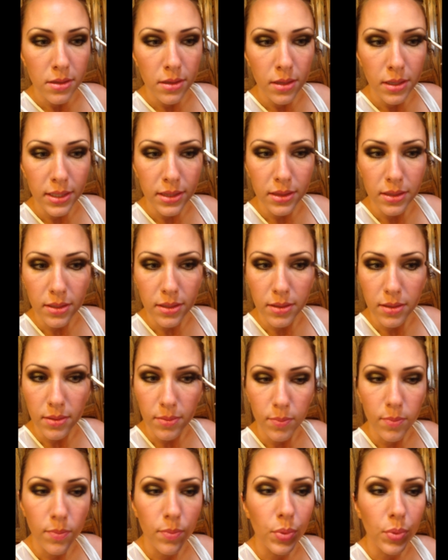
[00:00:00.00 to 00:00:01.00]

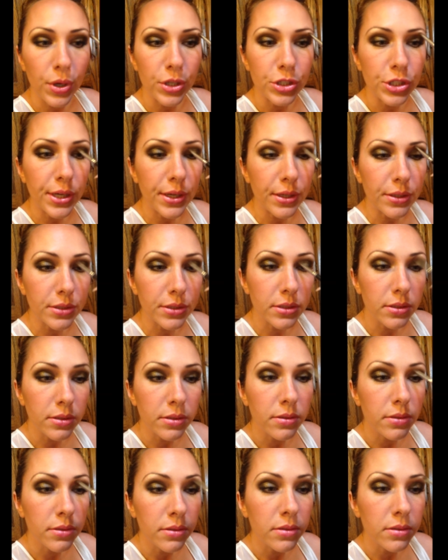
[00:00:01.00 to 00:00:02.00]
the brush hairs
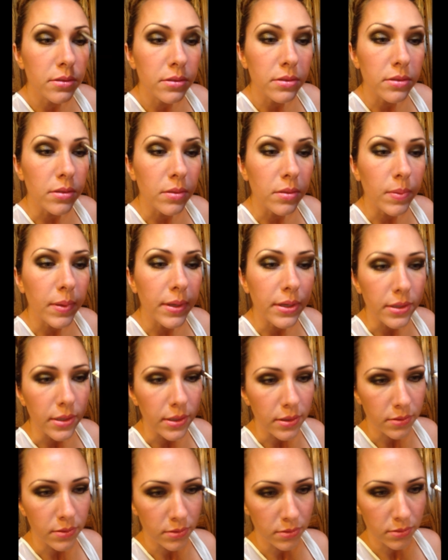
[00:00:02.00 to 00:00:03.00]
do the
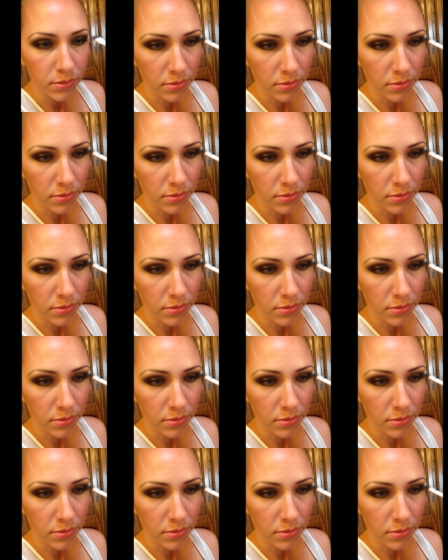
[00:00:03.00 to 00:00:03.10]
blending.